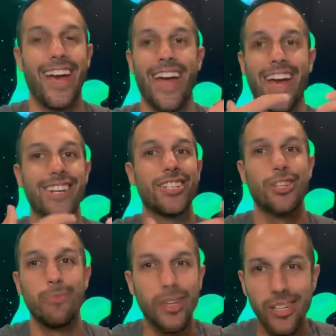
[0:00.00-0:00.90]
And it
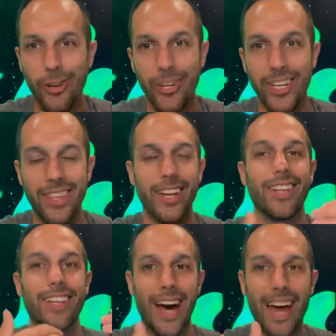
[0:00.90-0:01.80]
should be noted that a
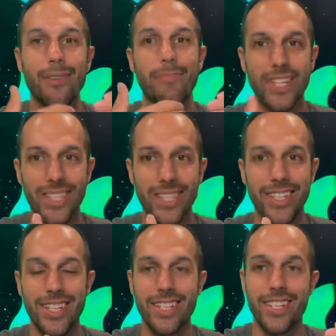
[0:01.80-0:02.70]
lot of
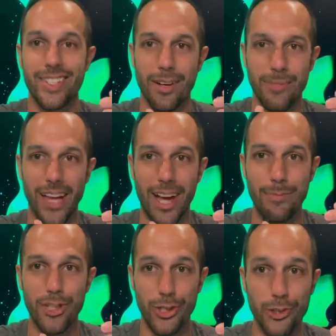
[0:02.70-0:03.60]
businesses
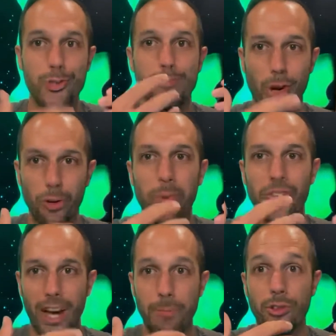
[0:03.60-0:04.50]
sometimes use multiple
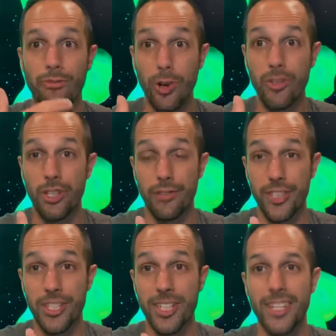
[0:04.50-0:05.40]
types of phone
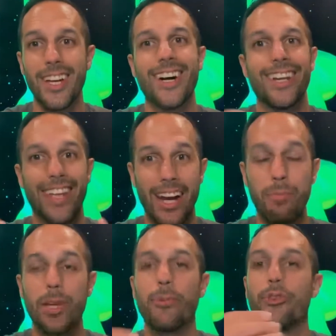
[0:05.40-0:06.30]
services. A lot of
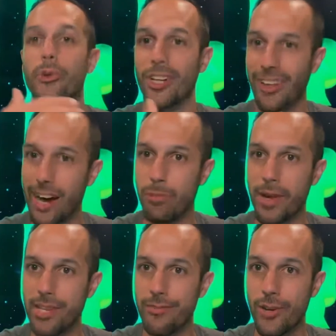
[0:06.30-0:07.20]
people do a
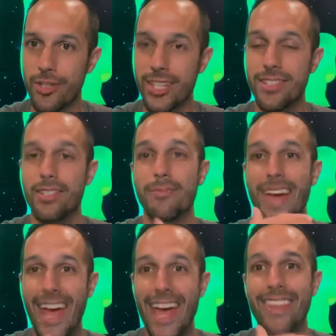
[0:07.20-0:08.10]
cloud-based phone system
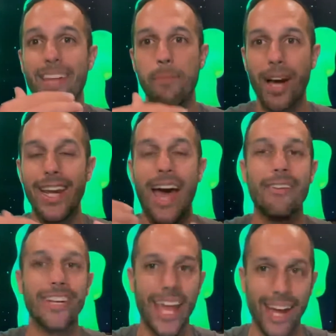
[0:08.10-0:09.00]
and they might have
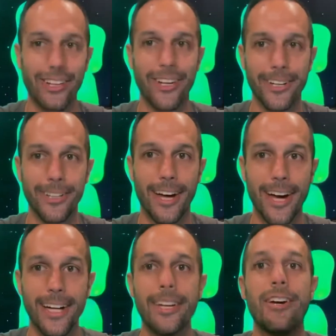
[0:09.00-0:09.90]
an analog
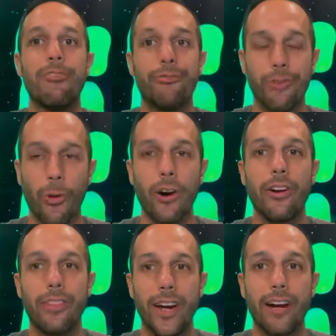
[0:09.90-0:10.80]
line for
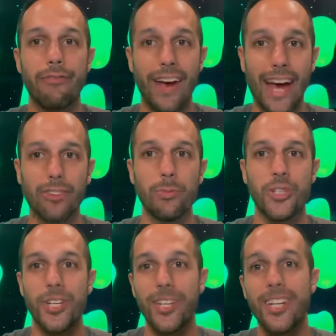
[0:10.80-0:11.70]
their fax
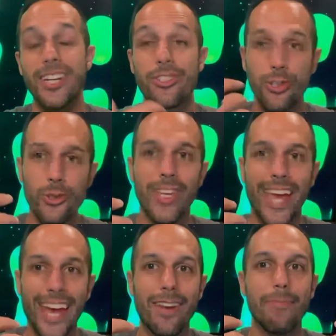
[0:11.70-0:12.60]
machine. So you
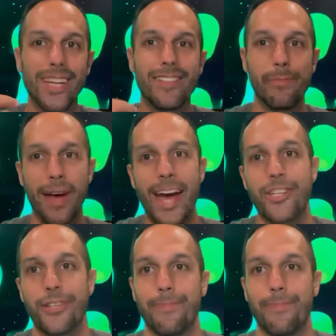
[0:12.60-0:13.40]
can mix and match.